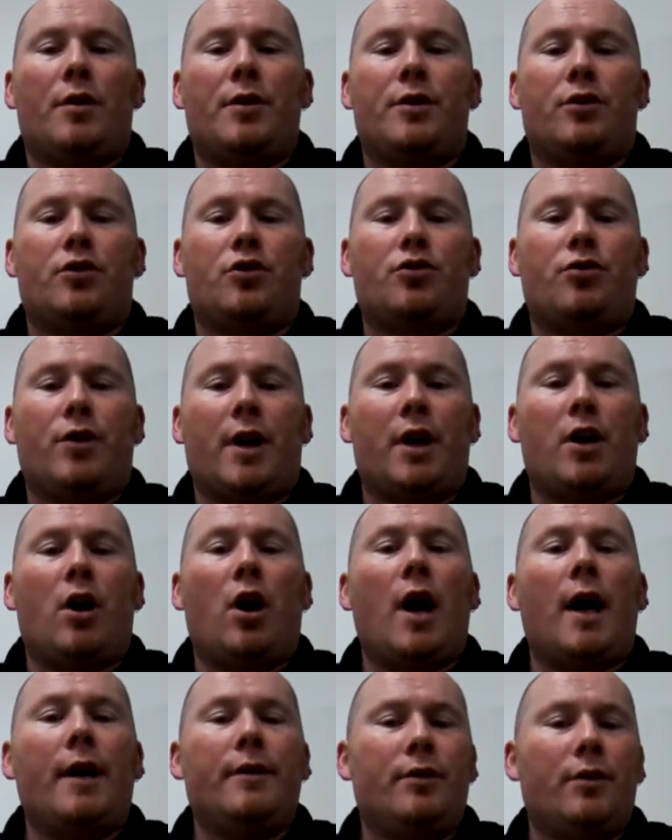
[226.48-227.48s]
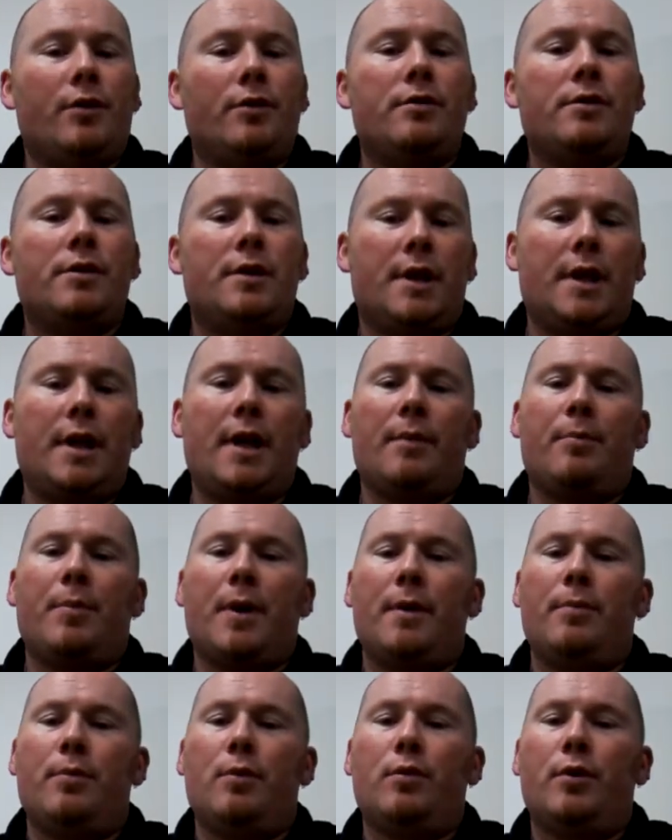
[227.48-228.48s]
The trick I use to get
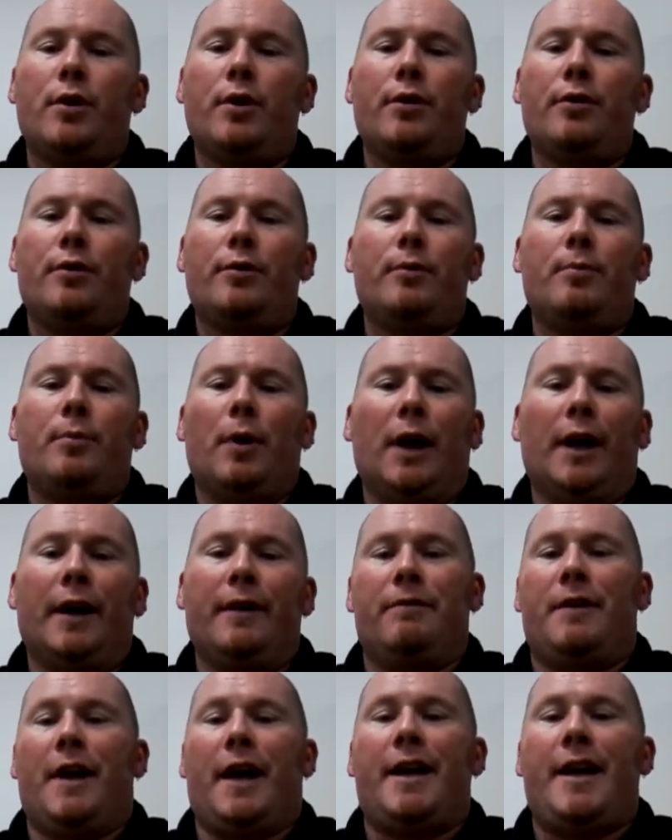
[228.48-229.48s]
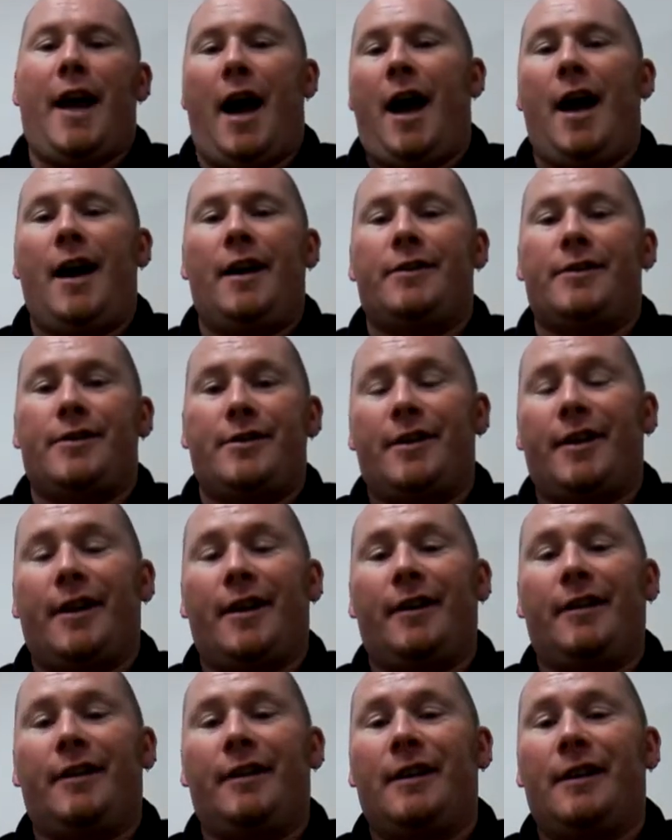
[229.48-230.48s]
people who believe they can't
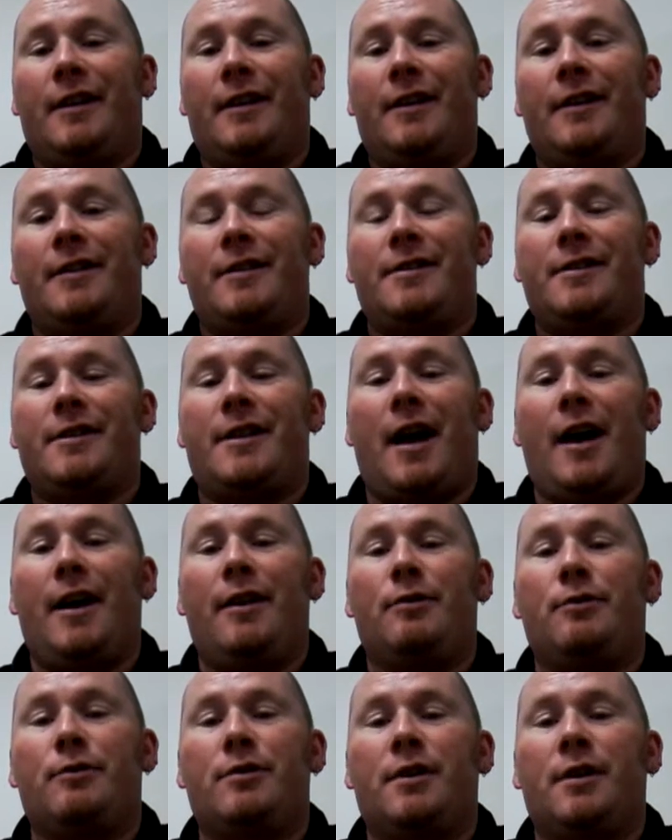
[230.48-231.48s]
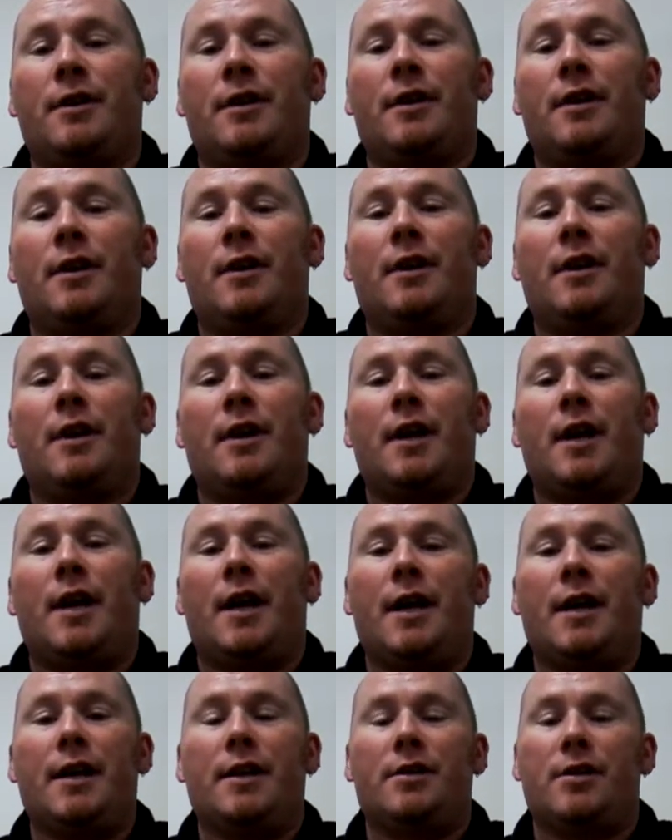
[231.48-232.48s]
sing scales
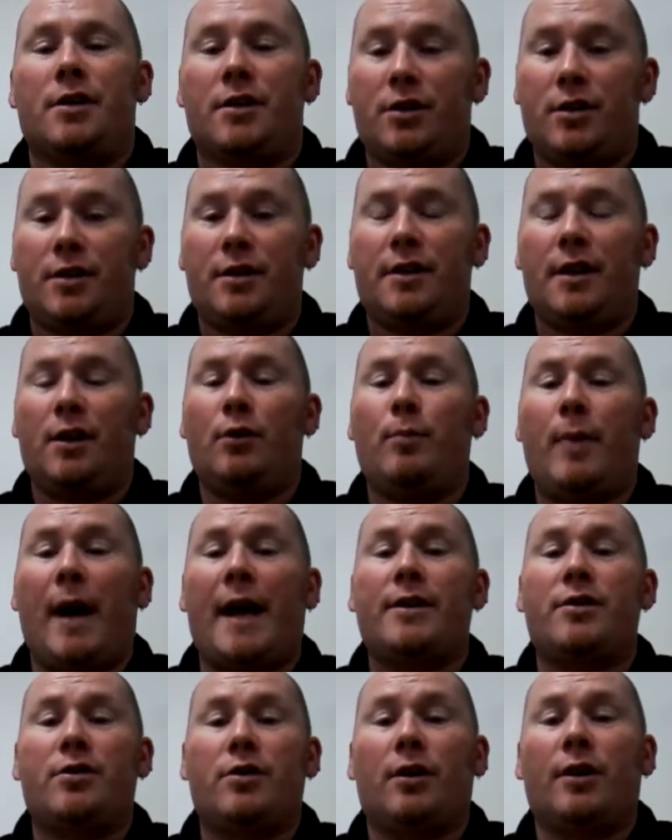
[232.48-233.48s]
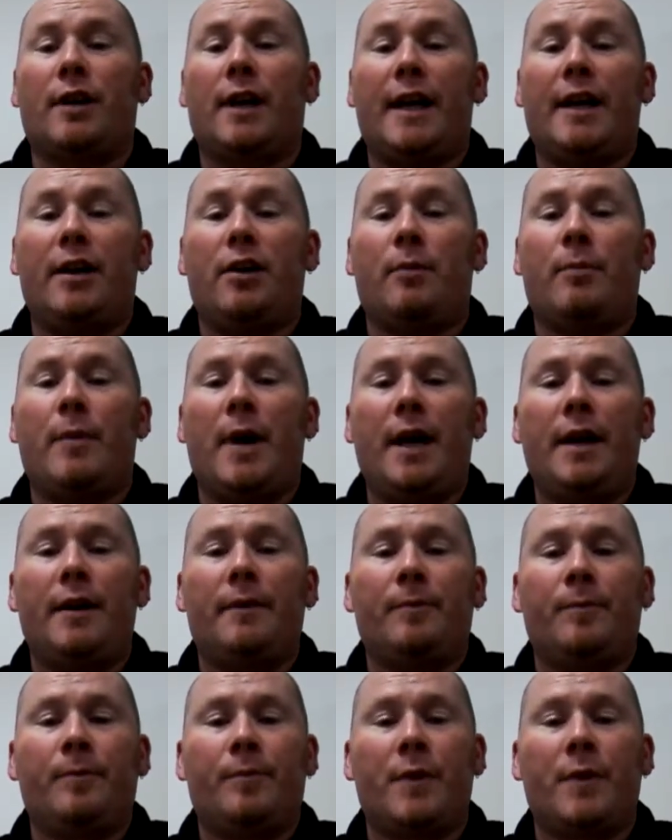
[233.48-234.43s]
is still based on Lean On Me.